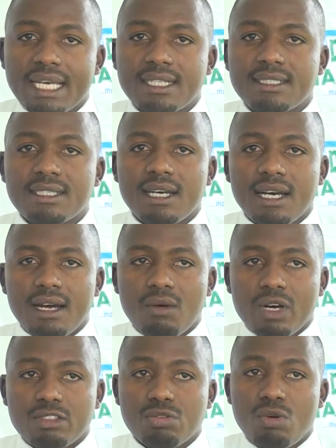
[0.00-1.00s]
we get
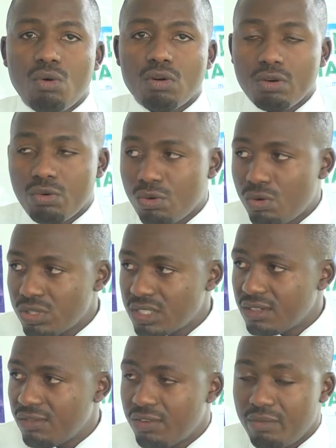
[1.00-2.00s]
what we call
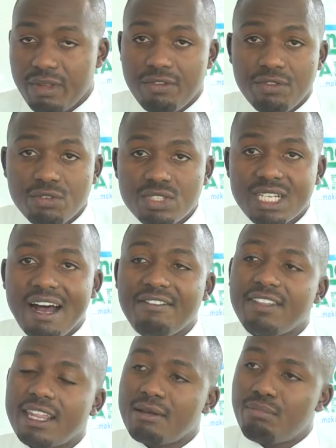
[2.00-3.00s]
glucose from the foods.
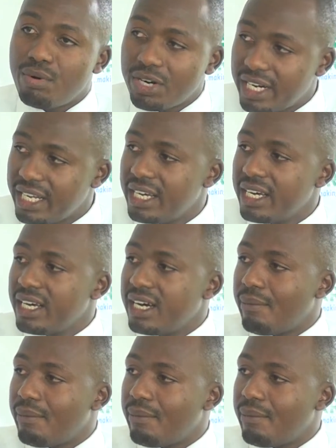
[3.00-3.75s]
After the body